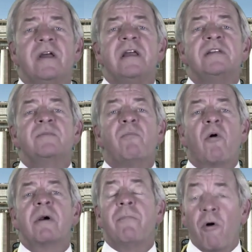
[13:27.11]
is
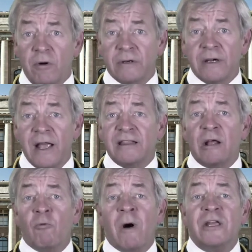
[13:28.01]
more important
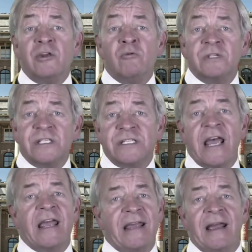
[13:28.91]
than what you
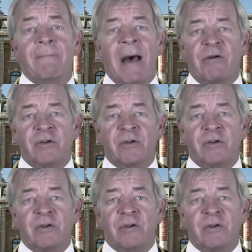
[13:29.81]
say about